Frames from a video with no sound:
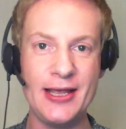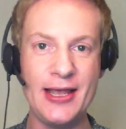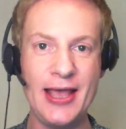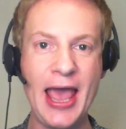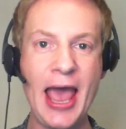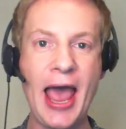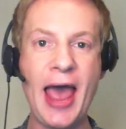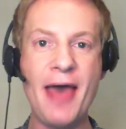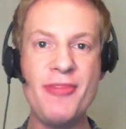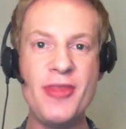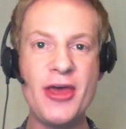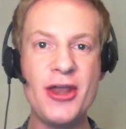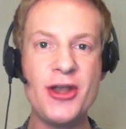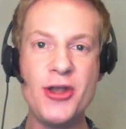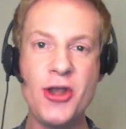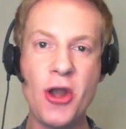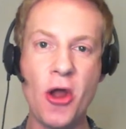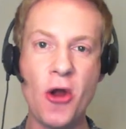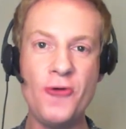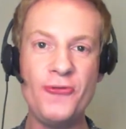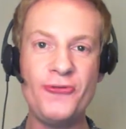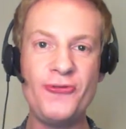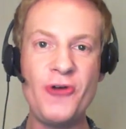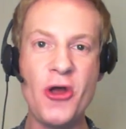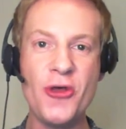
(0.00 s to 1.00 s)
and that no
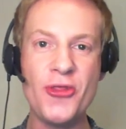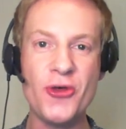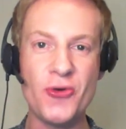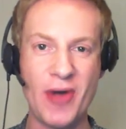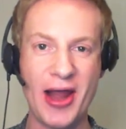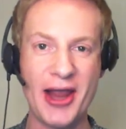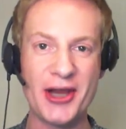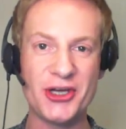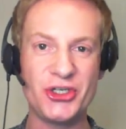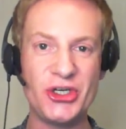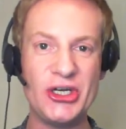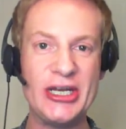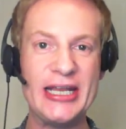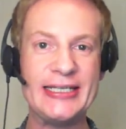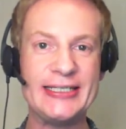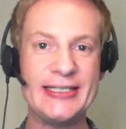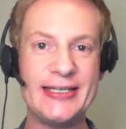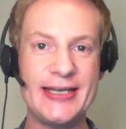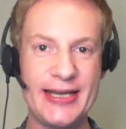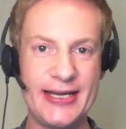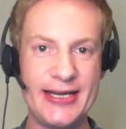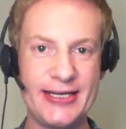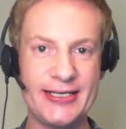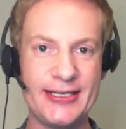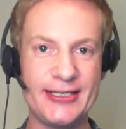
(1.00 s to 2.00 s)
further action is
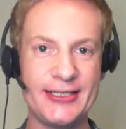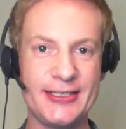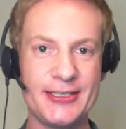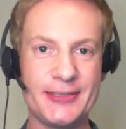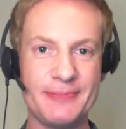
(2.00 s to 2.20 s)
needed.